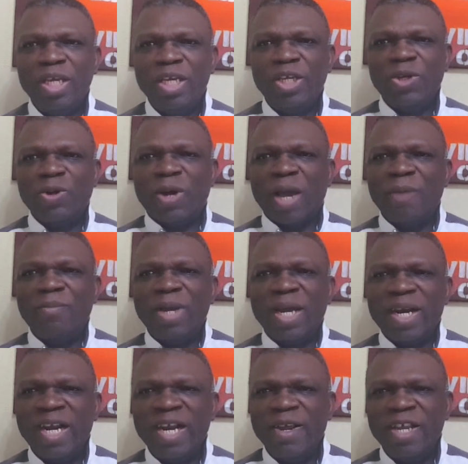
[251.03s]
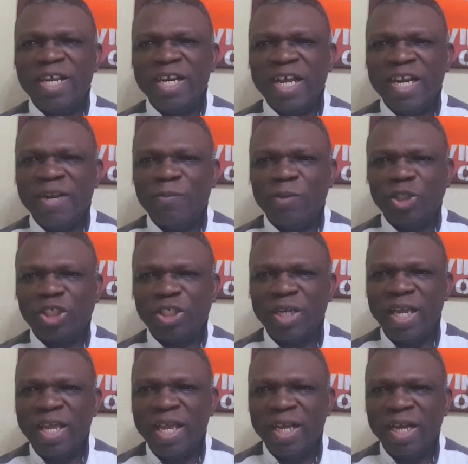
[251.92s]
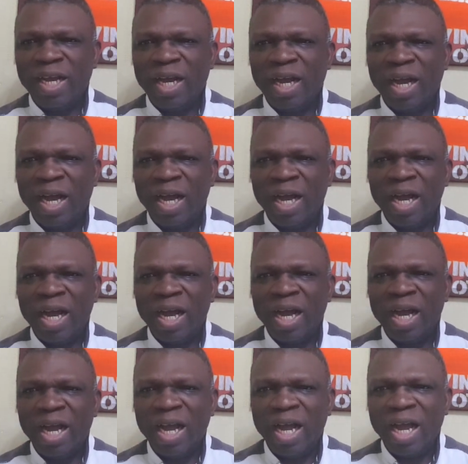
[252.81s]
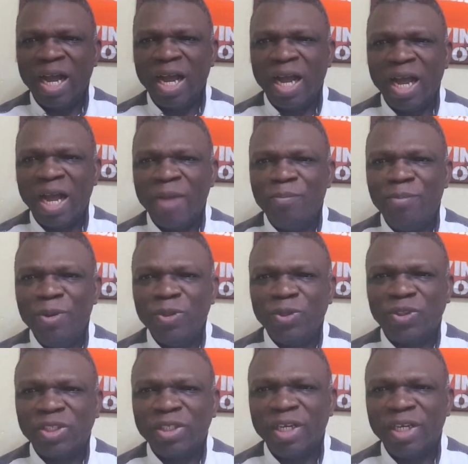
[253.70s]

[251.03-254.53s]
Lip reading: You can be in an emotional abuse